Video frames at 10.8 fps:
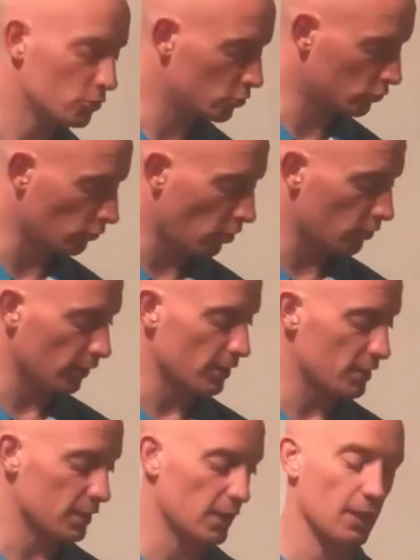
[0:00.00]
Strong
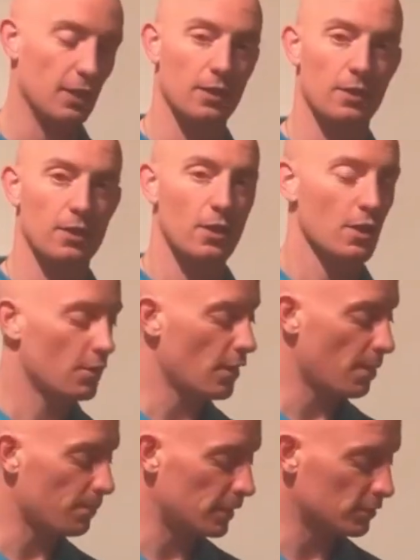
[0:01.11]
acidic.
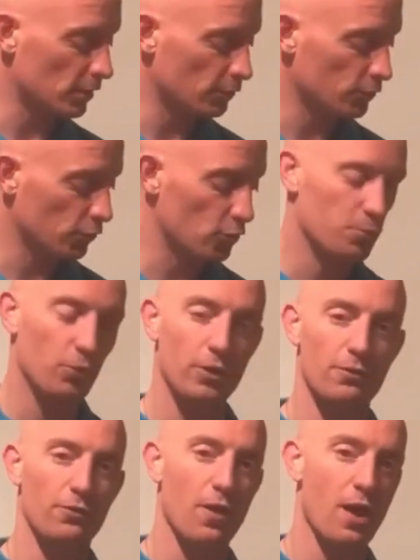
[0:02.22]
That means that if
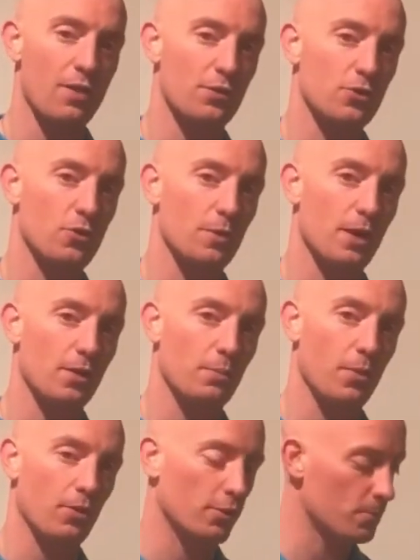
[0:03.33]
2.5 is coming out the
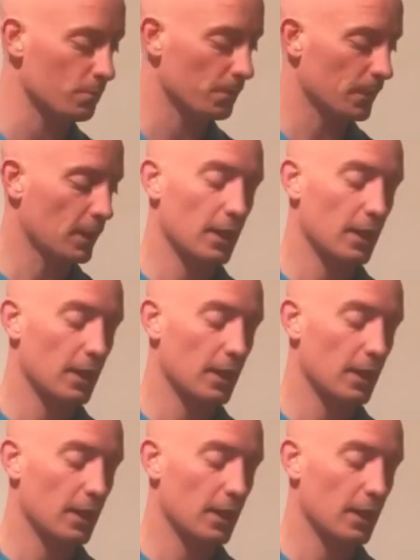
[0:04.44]
bottom,